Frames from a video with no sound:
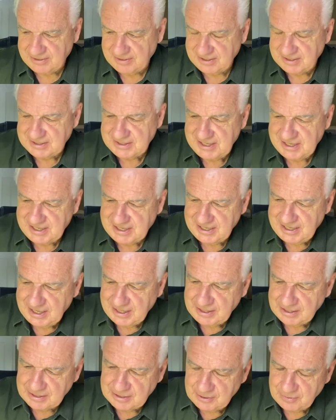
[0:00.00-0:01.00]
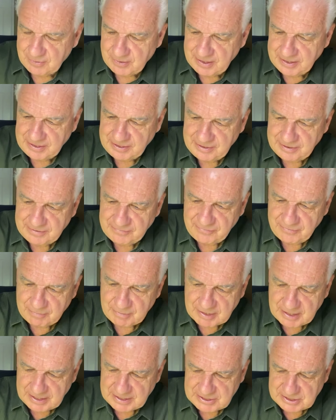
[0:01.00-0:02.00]
Let's take another little one here from
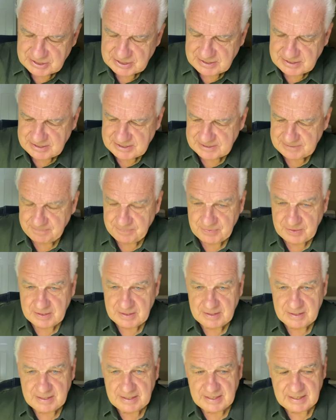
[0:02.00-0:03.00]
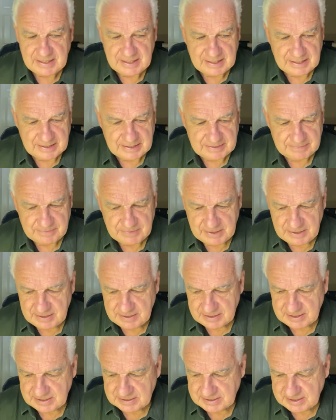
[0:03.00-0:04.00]
Galatians,
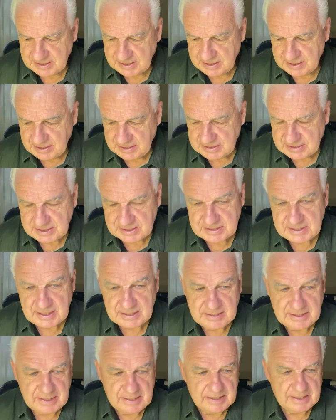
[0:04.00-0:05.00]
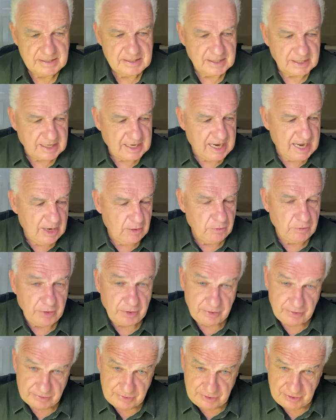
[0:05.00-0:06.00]
because uh, this is the the
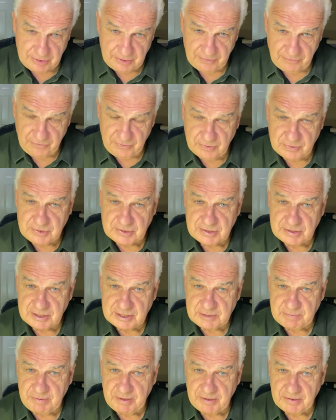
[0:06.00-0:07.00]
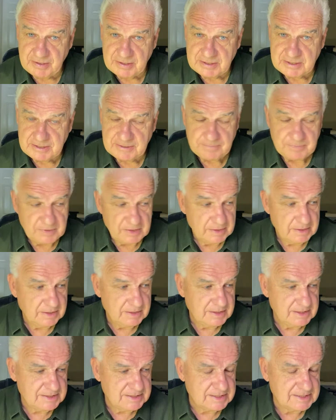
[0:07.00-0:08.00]
counter to the fruits of the Spirit. That
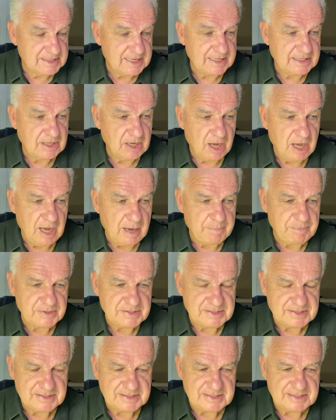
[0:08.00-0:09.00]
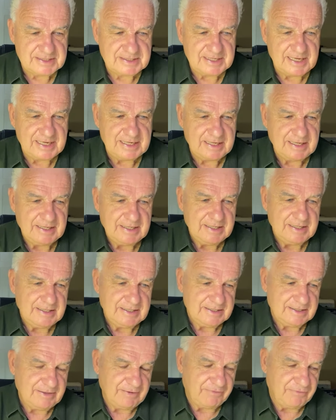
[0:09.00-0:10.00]
this is like the opposites. It's like
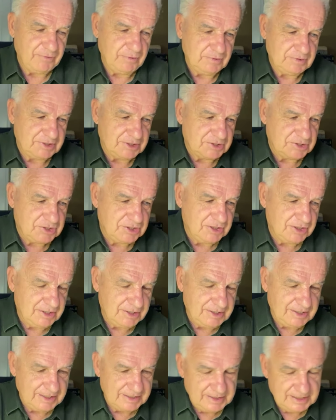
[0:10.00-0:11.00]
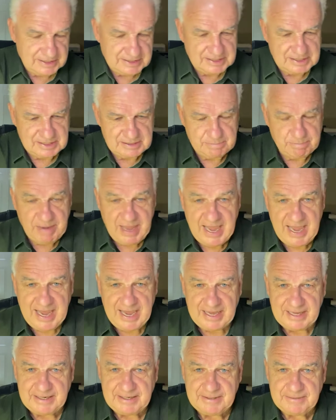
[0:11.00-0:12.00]
the fruit is good and this is
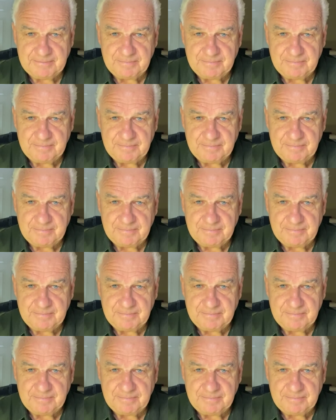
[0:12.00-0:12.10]
bad.